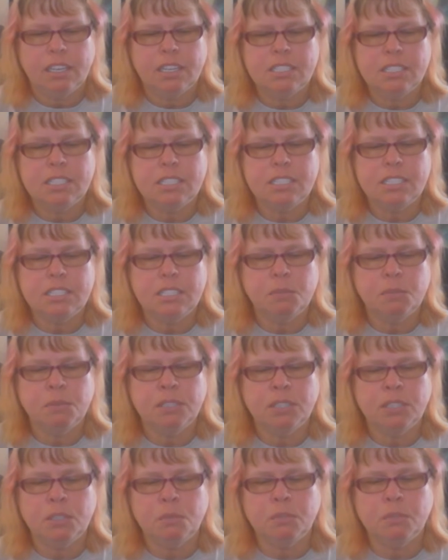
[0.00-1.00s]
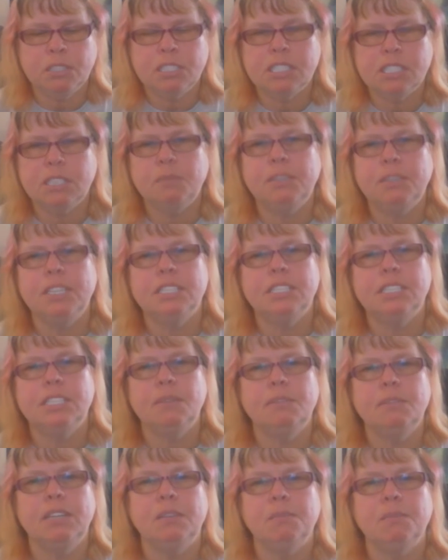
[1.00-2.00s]
I see someone who wants to be
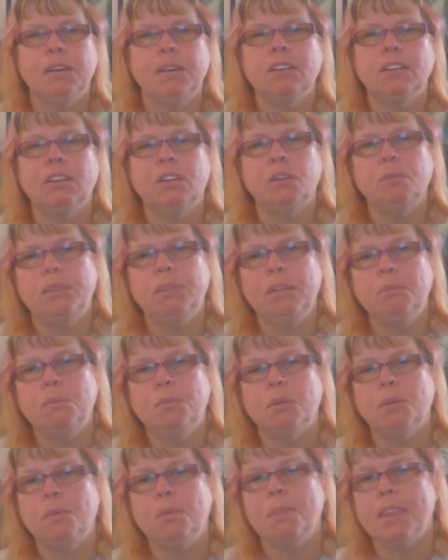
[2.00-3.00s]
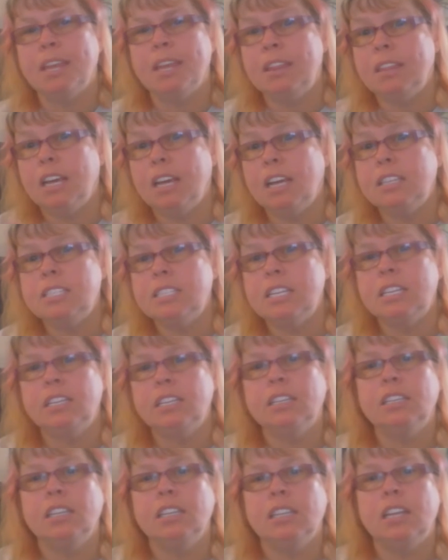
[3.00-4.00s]
accepted by all people, and that's
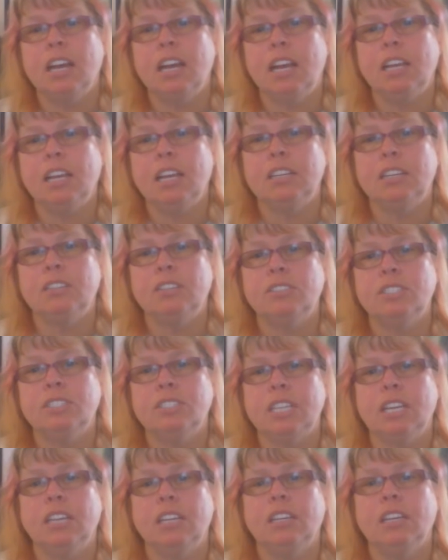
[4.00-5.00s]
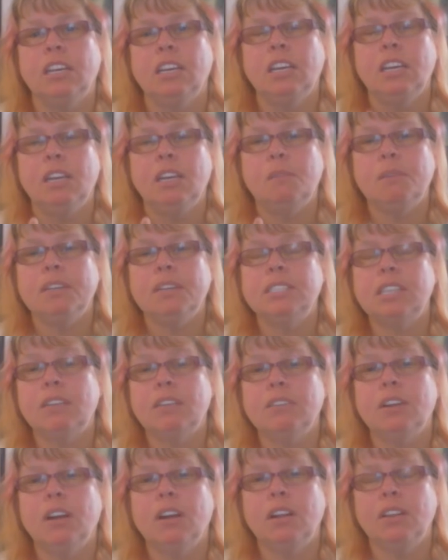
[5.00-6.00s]
an area that I can understand because
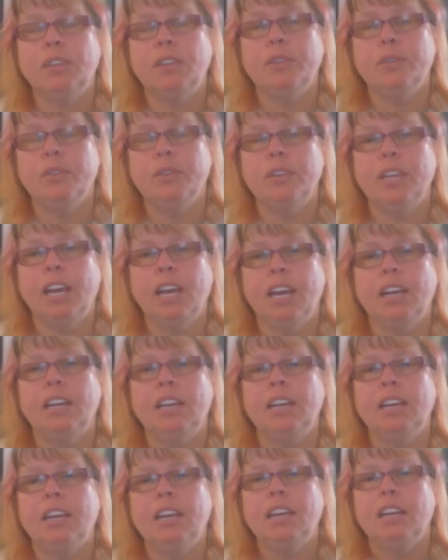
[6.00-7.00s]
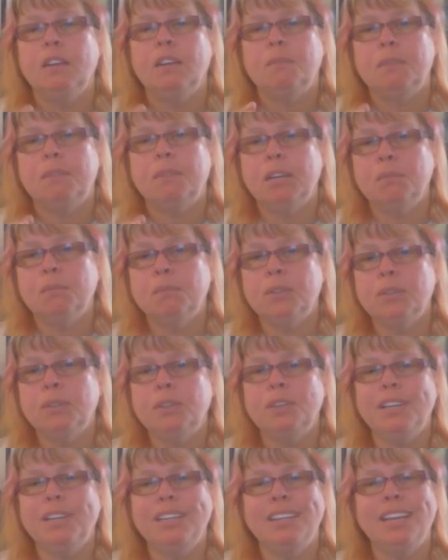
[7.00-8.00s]
I've gone through that, but I'm
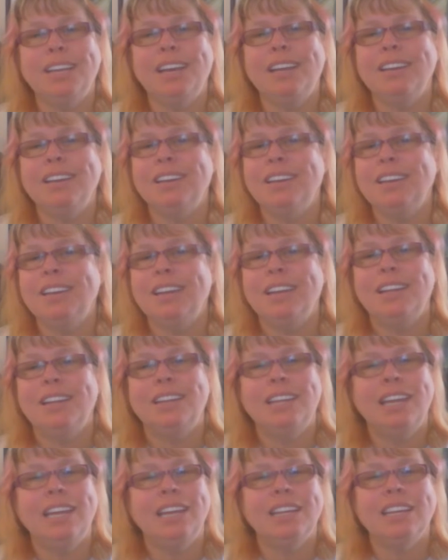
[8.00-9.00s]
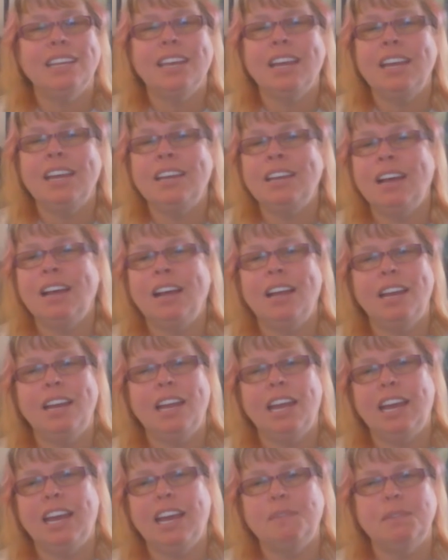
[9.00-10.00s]
learning that that cannot
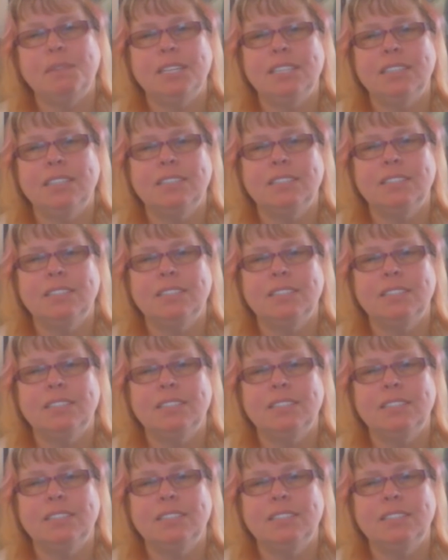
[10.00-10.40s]
happen.